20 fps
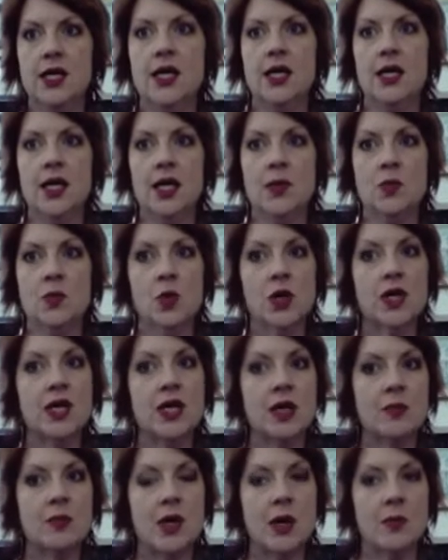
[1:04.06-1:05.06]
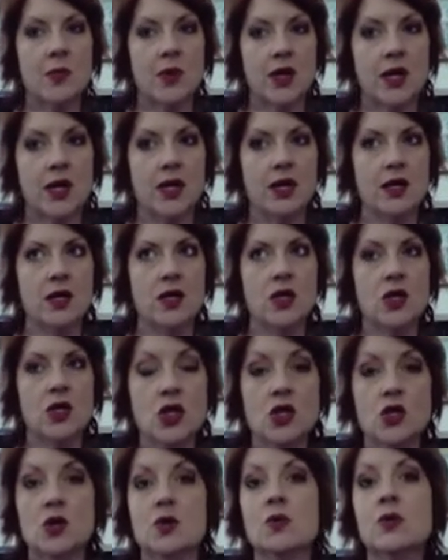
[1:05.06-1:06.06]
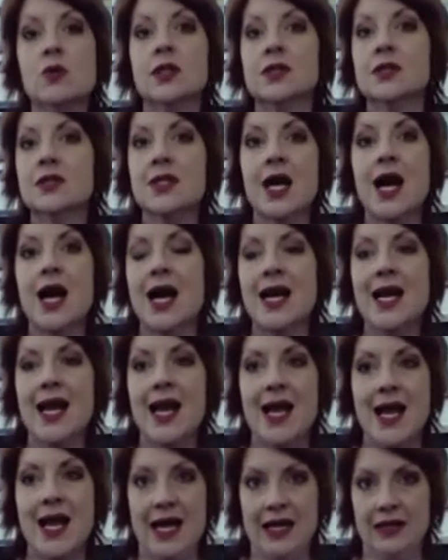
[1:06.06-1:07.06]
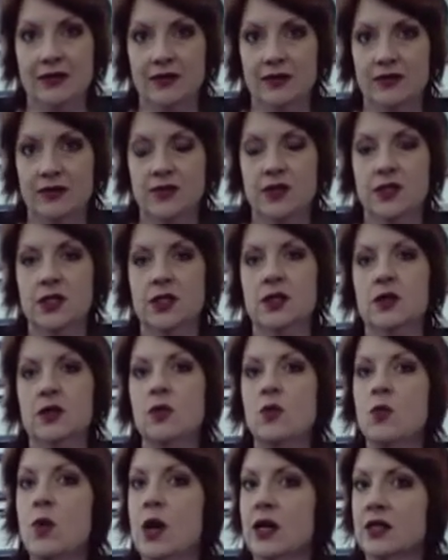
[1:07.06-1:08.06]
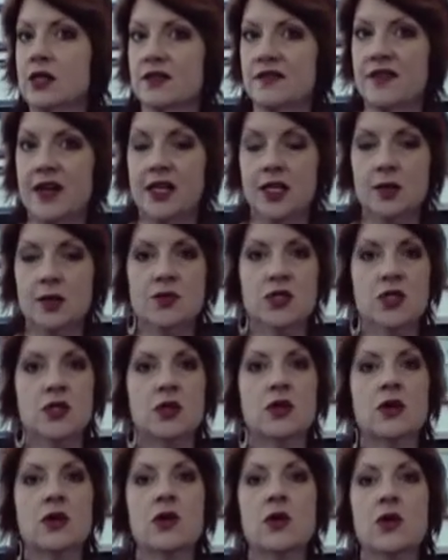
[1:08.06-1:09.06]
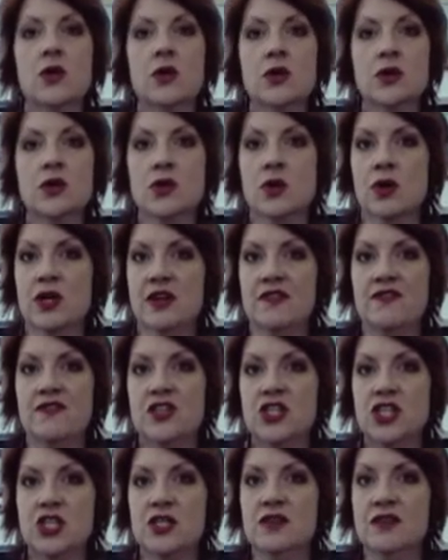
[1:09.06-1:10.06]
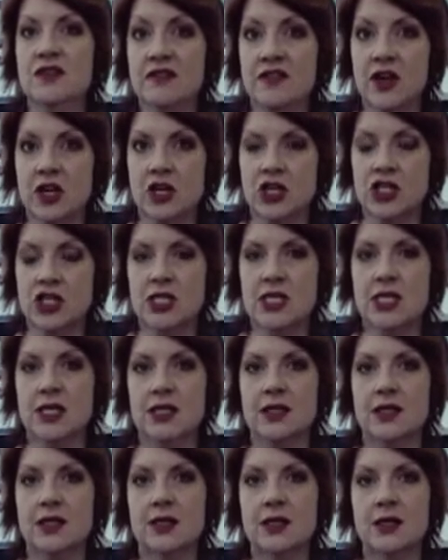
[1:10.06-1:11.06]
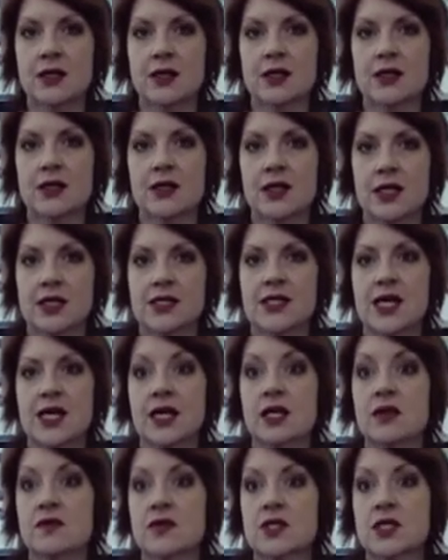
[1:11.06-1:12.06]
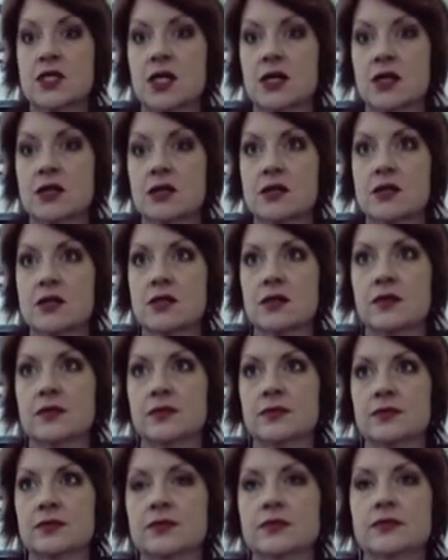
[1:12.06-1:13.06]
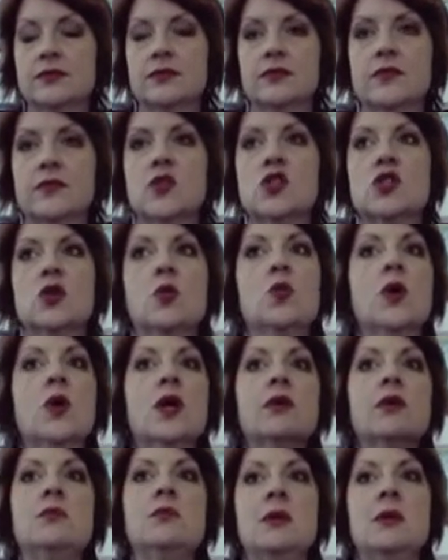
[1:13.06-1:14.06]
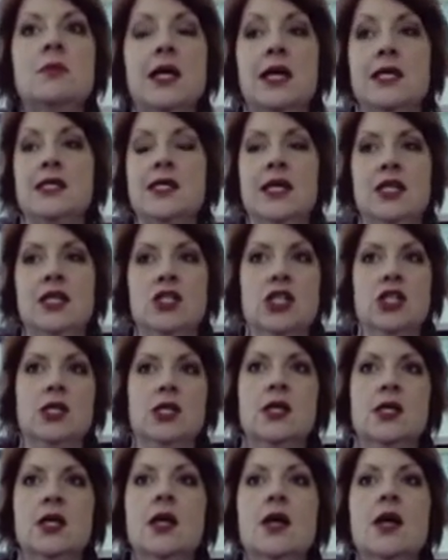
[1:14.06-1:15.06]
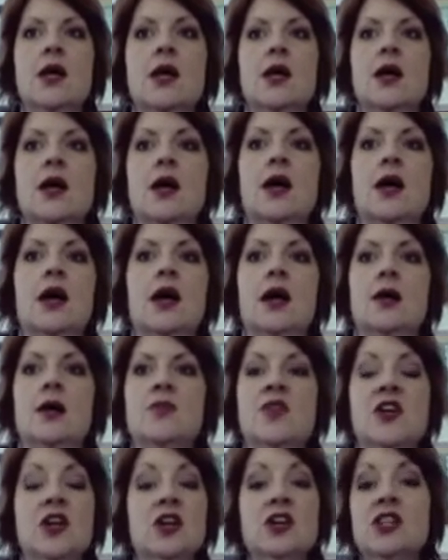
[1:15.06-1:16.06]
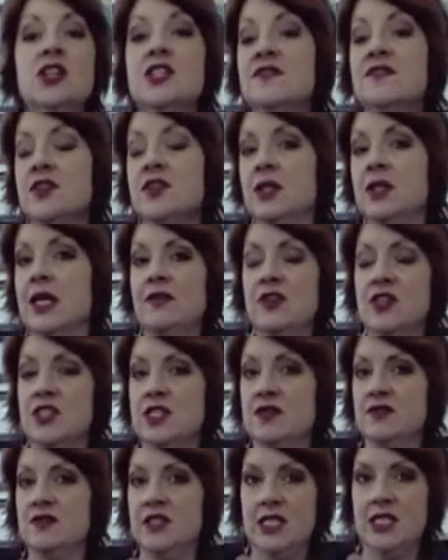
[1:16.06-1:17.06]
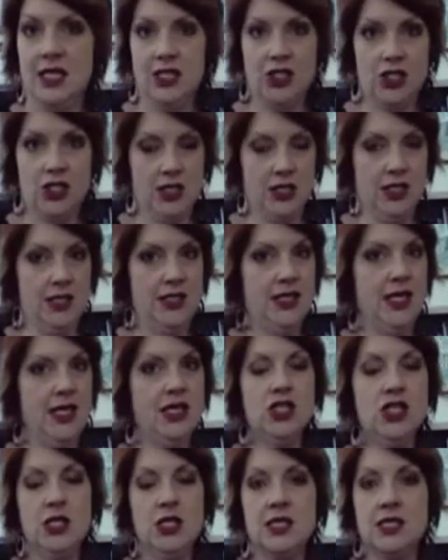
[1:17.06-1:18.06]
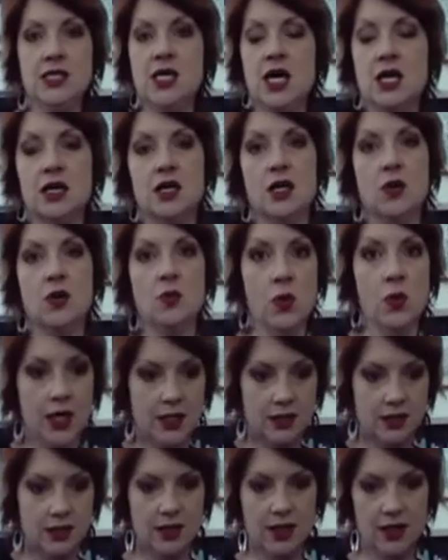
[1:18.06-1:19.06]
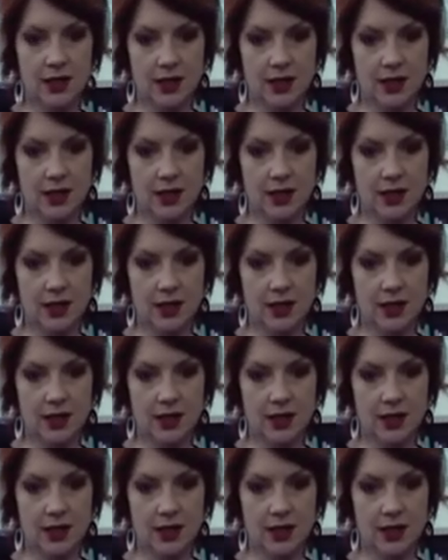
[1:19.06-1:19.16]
and working memory, you will not have well-developed nor efficient functioning executive skills. So what do we mean by attention? There are different levels of attention. Attention is not all one